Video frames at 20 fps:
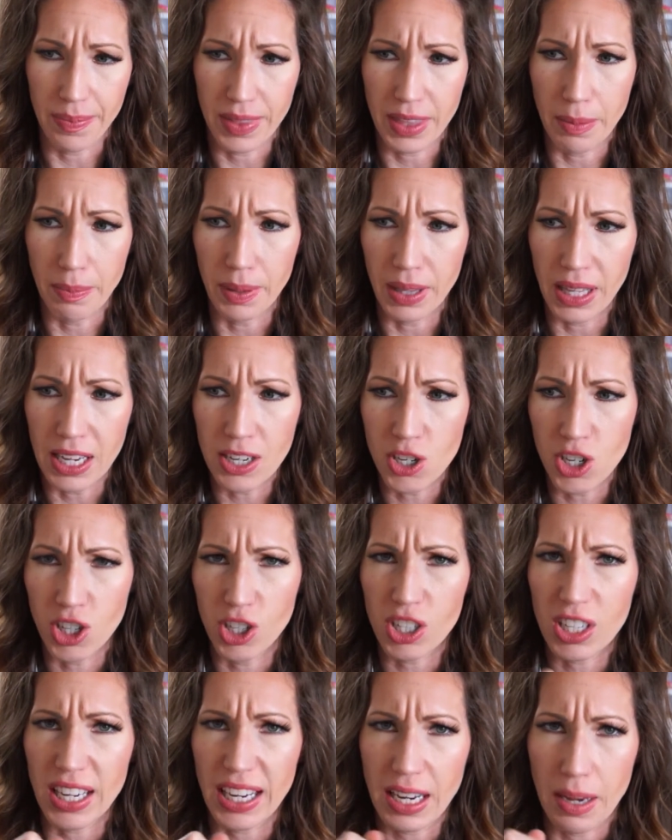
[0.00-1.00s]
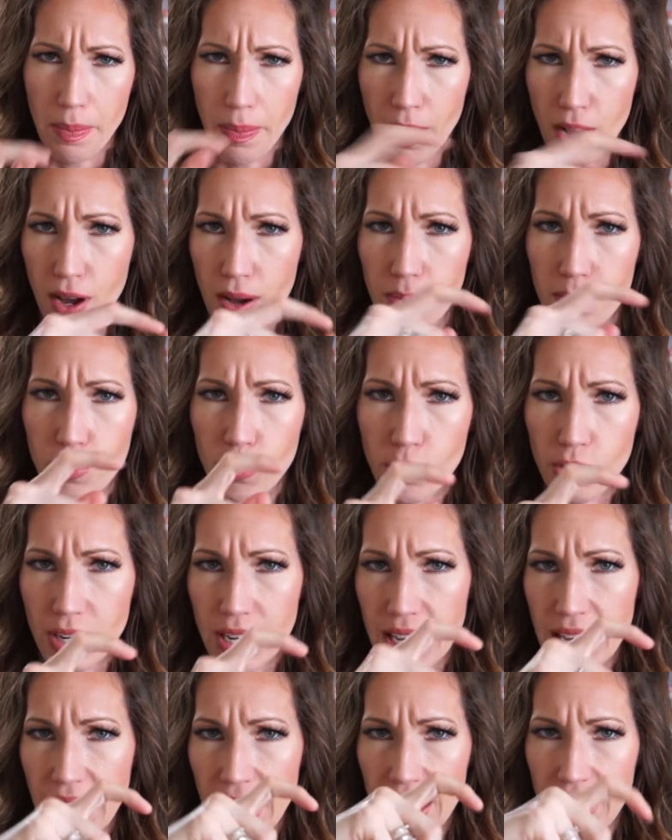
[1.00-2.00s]
the blush looked like a palm
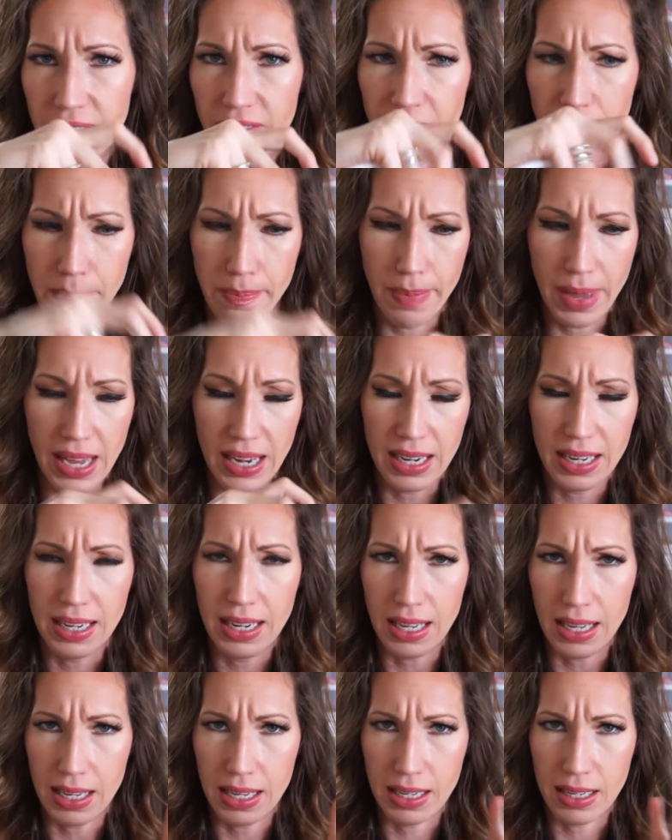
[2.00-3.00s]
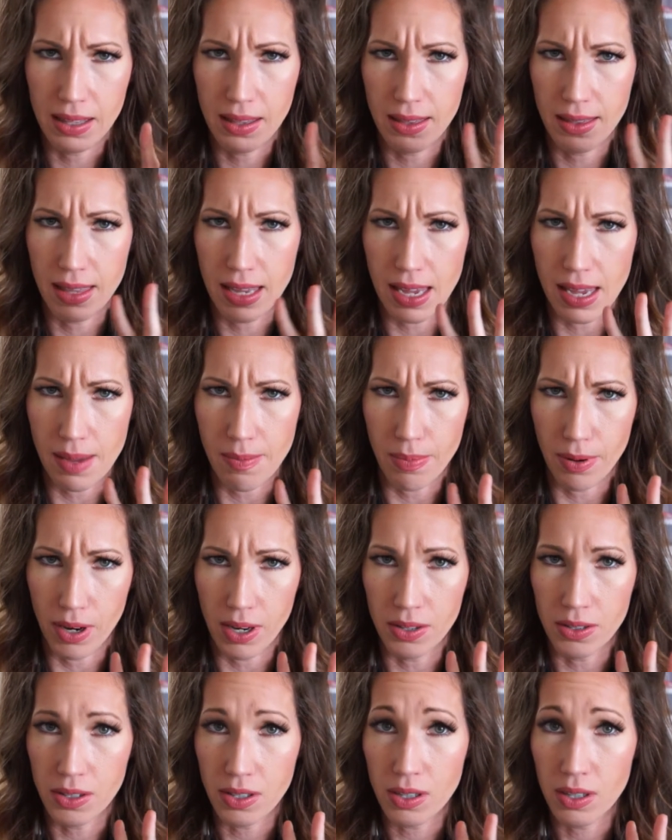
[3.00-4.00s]
tree kind of embedded in the
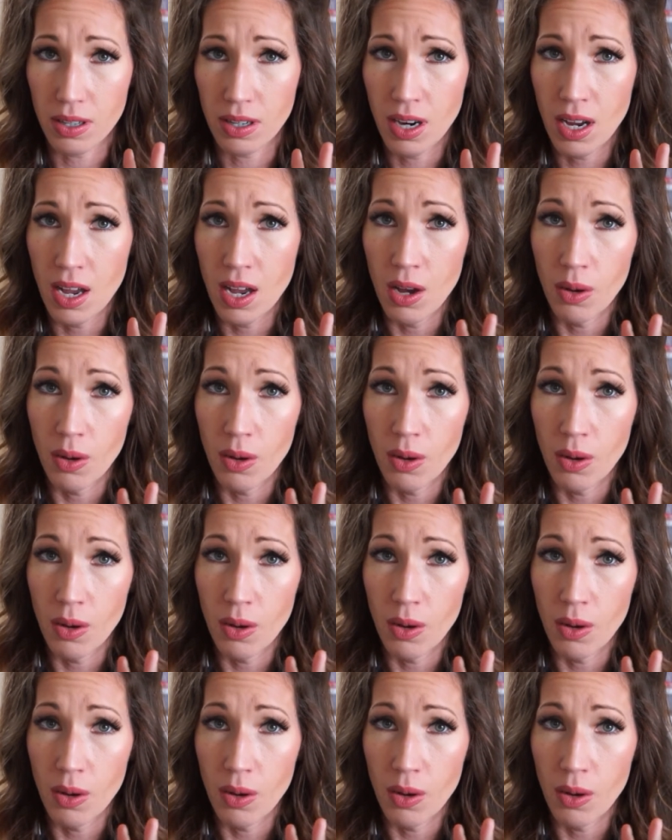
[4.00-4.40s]
bronzer,